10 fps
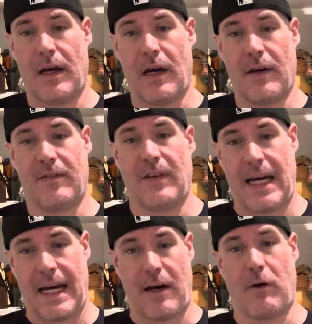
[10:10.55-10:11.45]
of
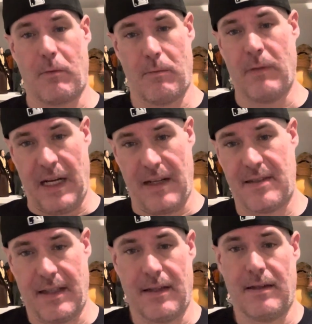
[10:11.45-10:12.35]
how
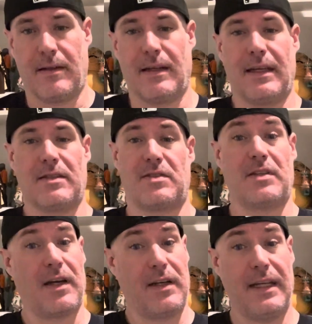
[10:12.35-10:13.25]
medicine is
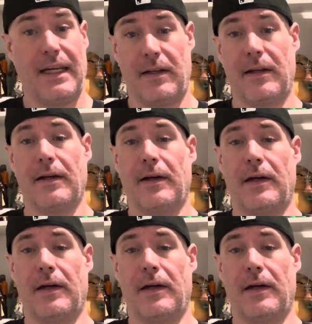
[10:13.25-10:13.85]
done here.